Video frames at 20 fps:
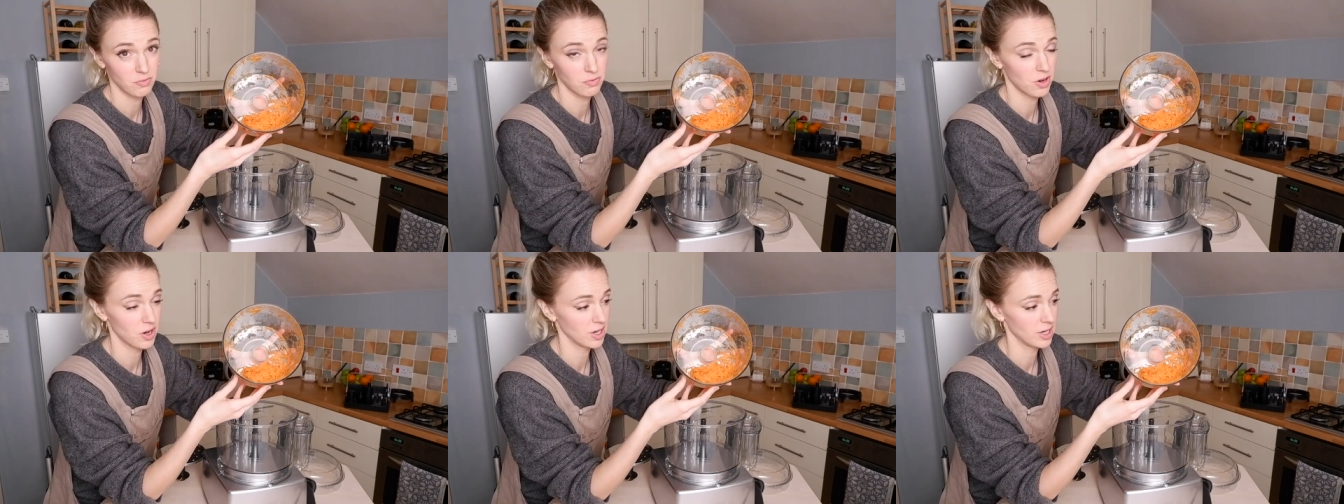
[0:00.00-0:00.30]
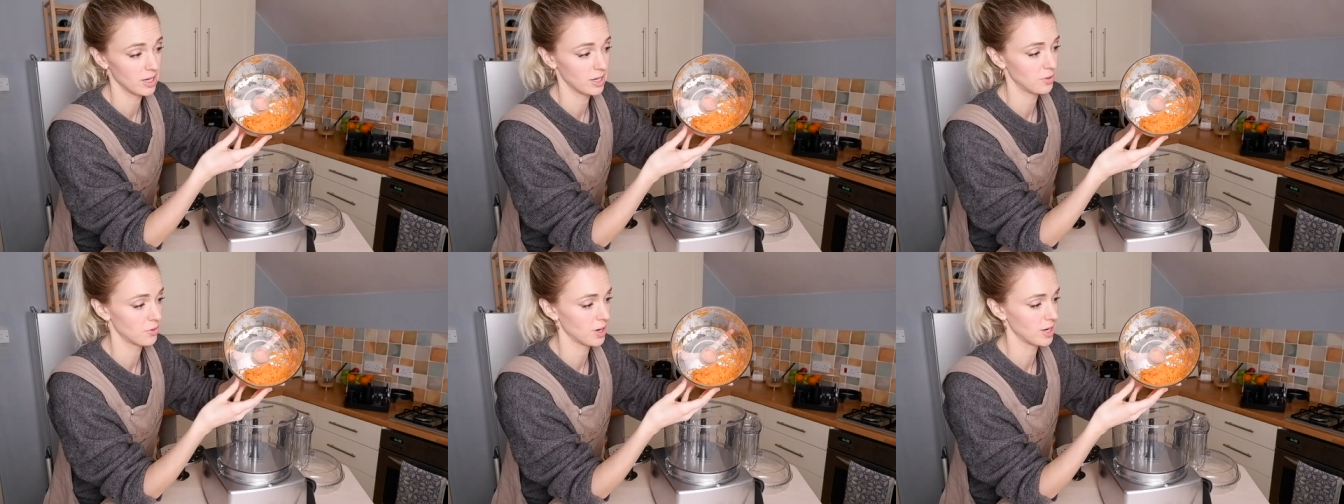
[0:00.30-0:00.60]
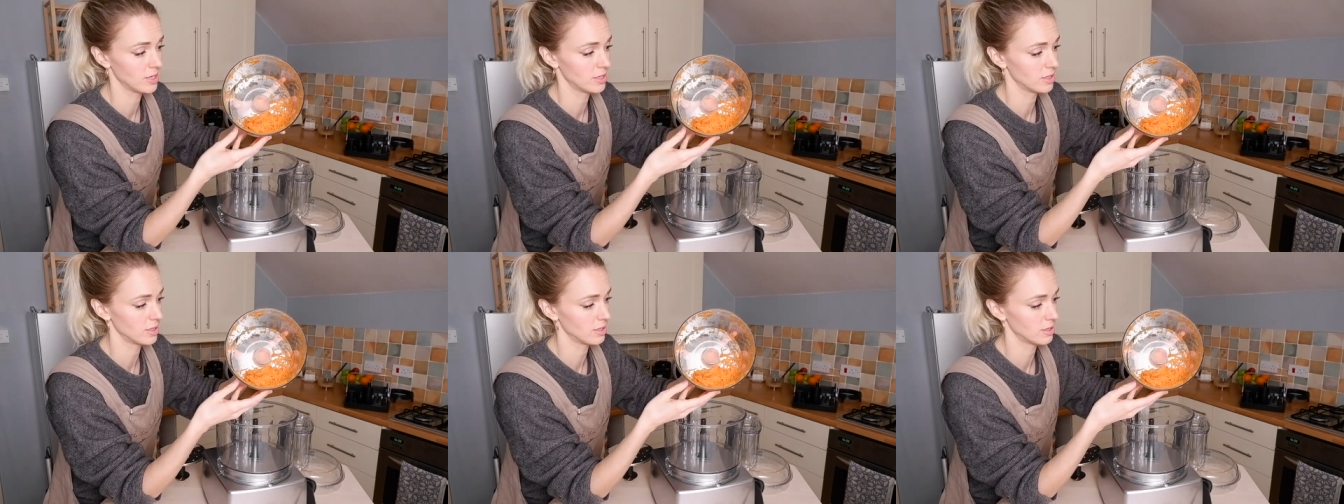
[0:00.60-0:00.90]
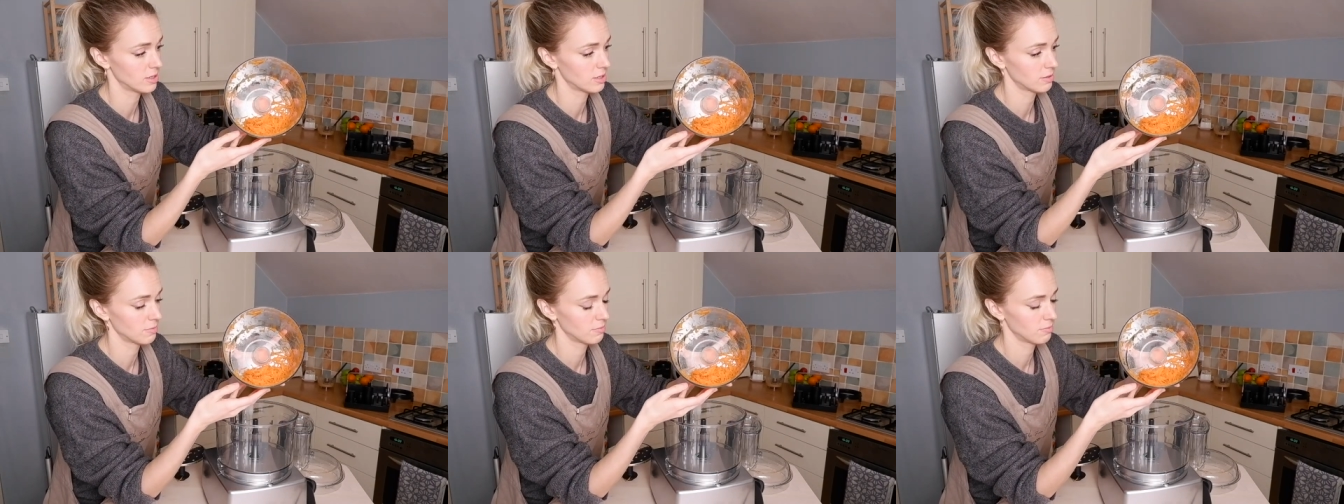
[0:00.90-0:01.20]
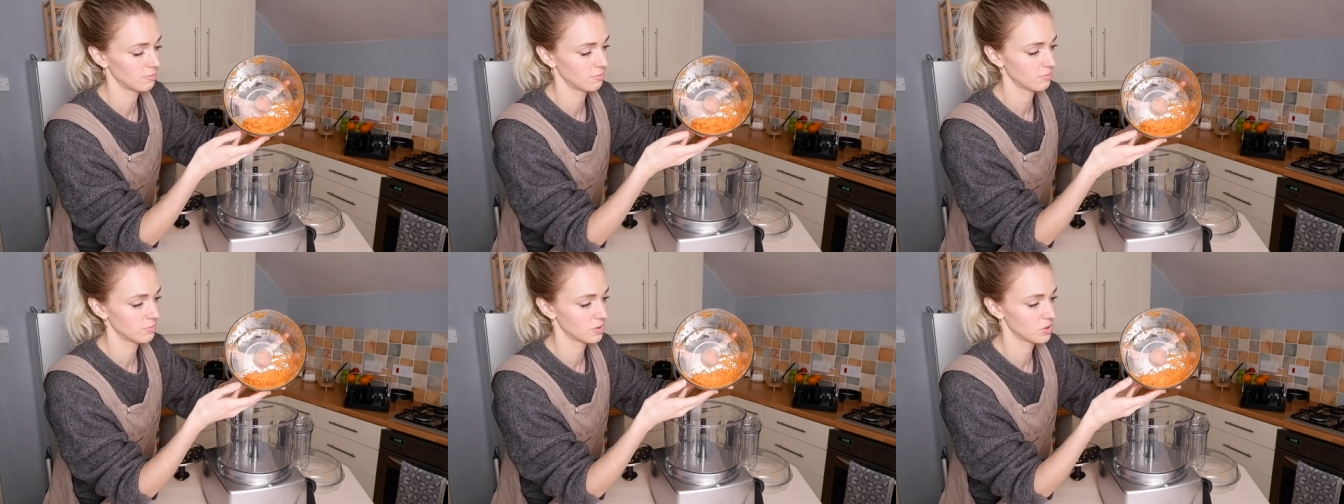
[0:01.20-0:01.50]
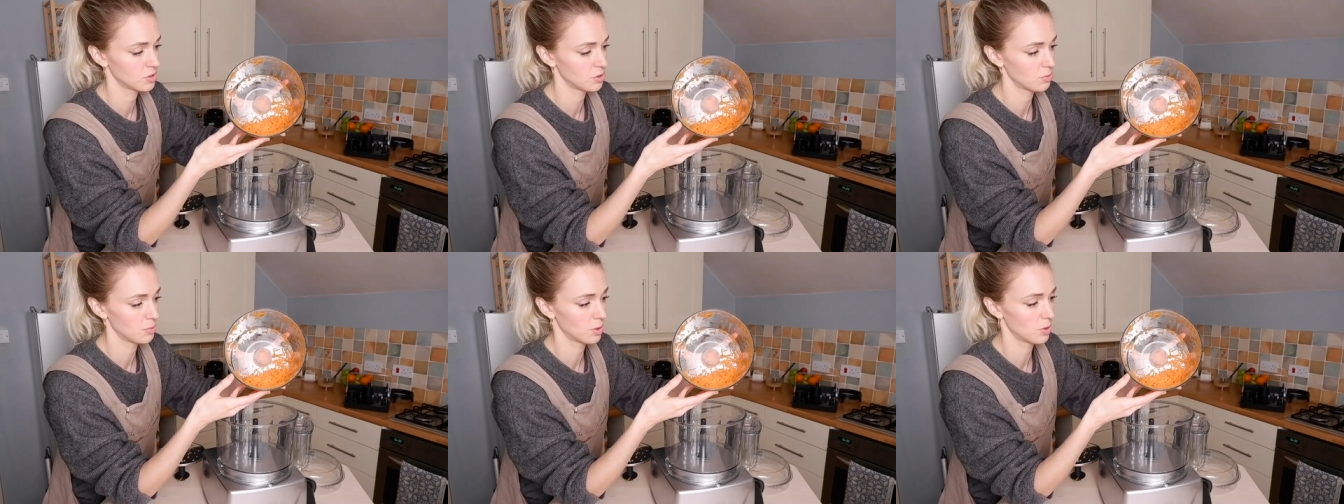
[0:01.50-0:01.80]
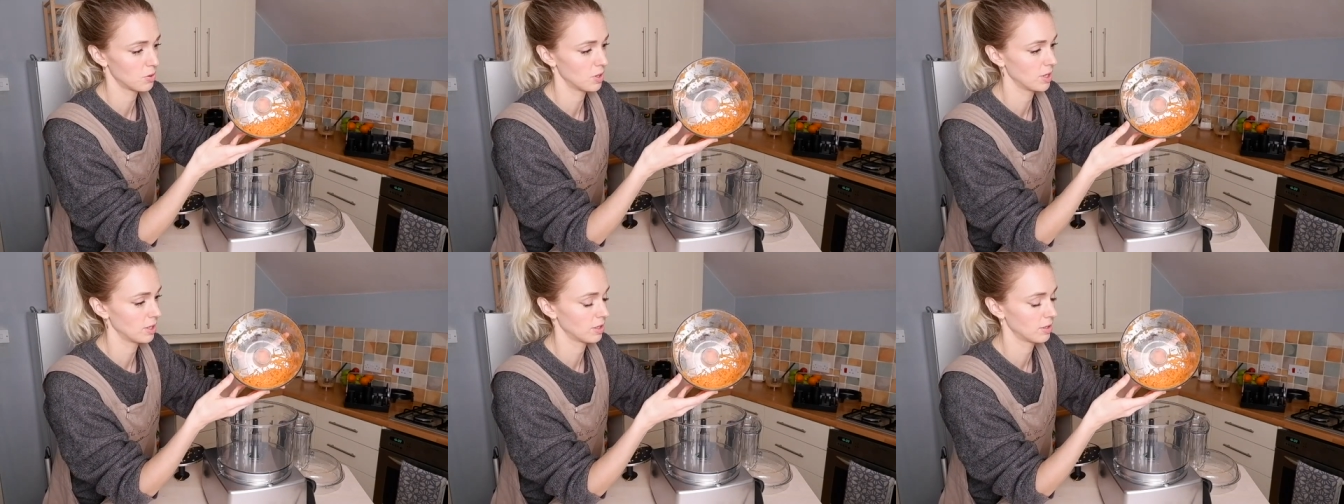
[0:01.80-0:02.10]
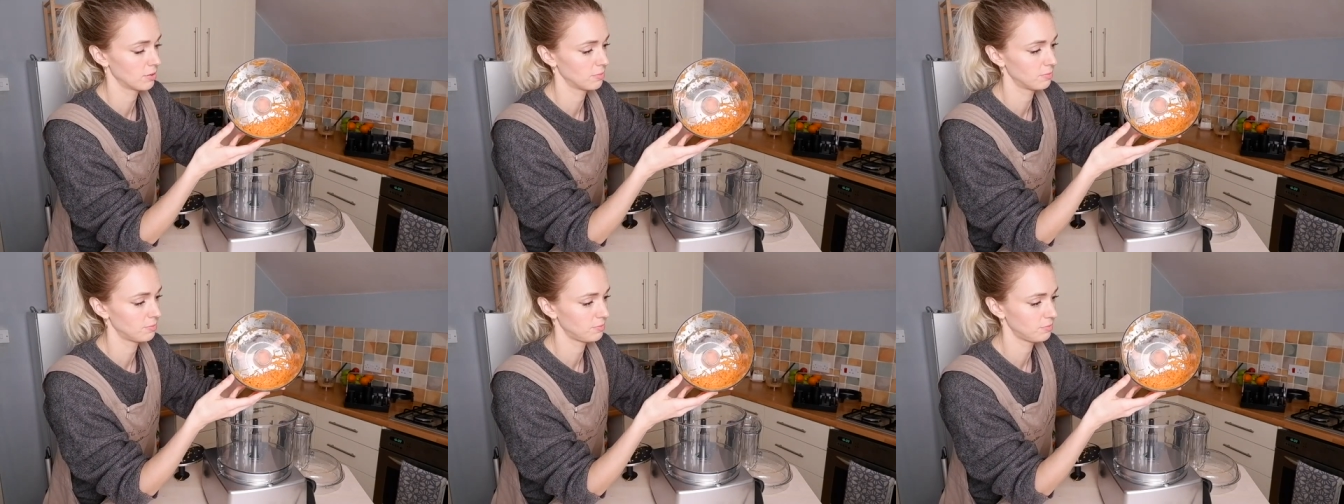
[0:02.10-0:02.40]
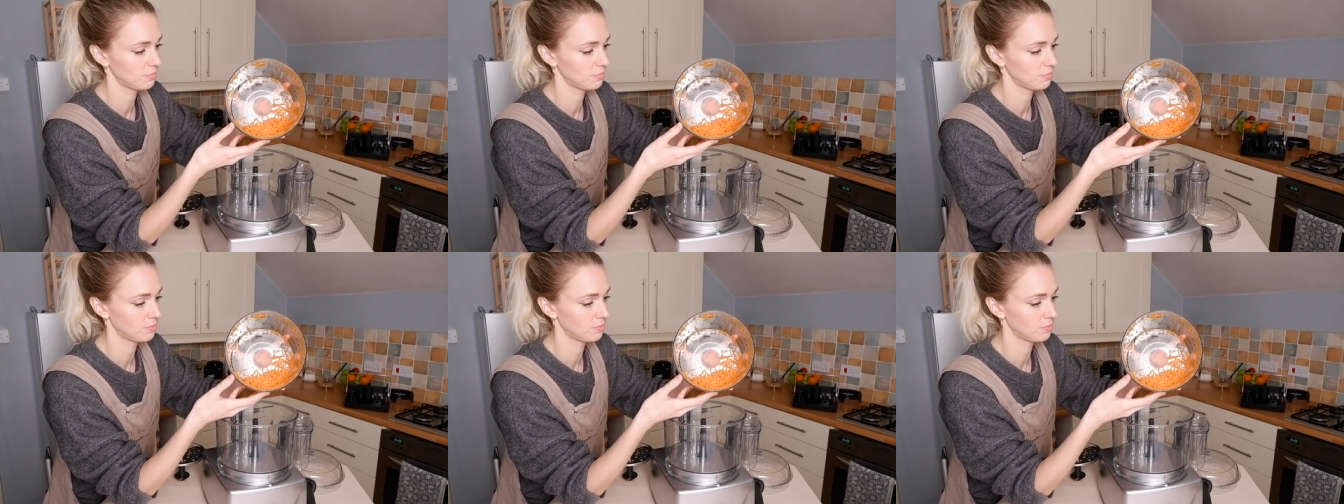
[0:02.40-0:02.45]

finely grated. Super quick.